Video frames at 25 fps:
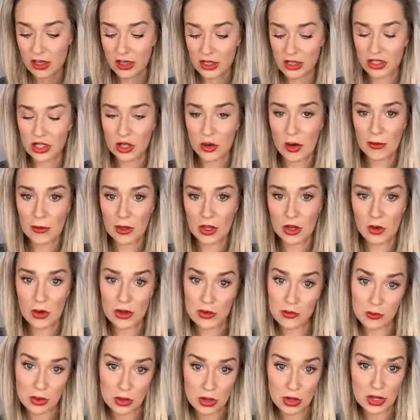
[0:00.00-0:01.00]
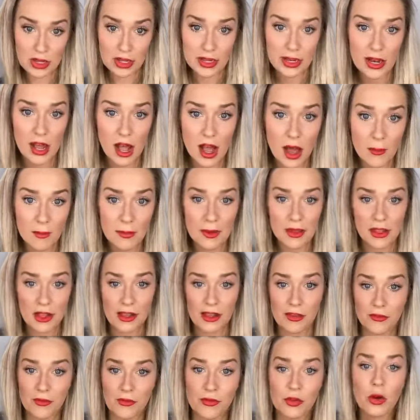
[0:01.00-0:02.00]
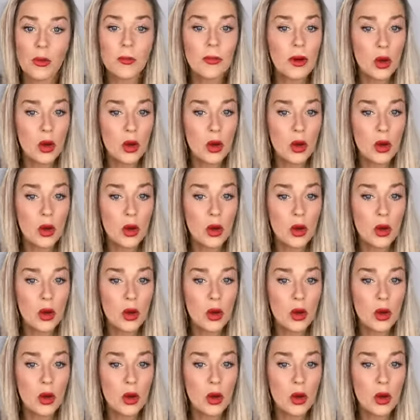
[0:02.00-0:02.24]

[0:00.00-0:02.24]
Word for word: So I'm gonna go ahead and put it up in a full